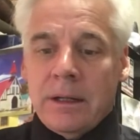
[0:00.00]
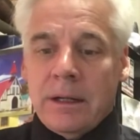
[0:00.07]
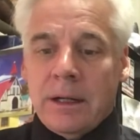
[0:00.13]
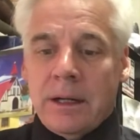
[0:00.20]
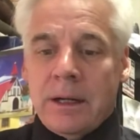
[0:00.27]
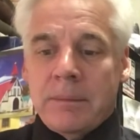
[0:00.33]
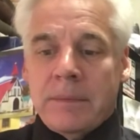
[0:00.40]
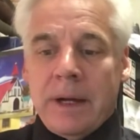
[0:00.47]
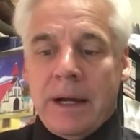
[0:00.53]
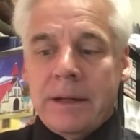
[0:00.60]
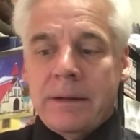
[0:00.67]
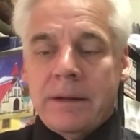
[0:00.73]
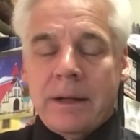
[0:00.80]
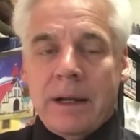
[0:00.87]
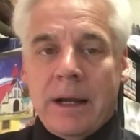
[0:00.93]

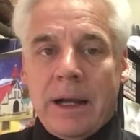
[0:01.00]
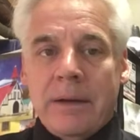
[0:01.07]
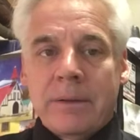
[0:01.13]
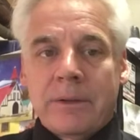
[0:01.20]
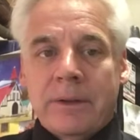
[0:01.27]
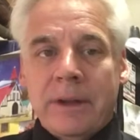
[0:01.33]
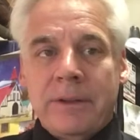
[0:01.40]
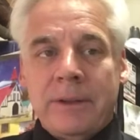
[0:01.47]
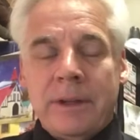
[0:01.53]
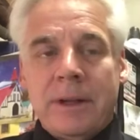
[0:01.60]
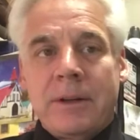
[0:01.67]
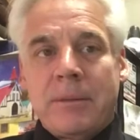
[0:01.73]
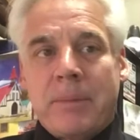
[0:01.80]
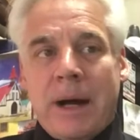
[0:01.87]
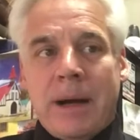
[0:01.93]
I was
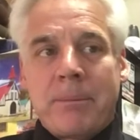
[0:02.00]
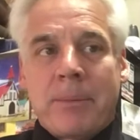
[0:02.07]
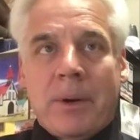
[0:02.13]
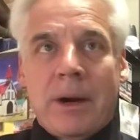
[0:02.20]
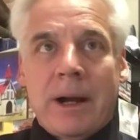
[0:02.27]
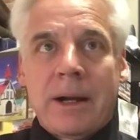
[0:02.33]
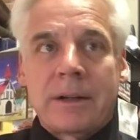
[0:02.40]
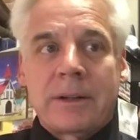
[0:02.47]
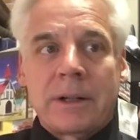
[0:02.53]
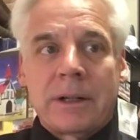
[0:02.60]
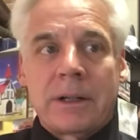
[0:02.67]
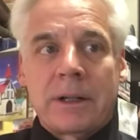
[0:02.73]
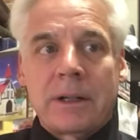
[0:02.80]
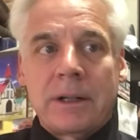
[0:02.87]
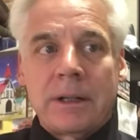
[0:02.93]
listening to Bob
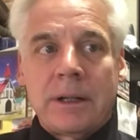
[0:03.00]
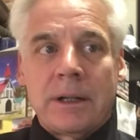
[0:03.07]
Proctor.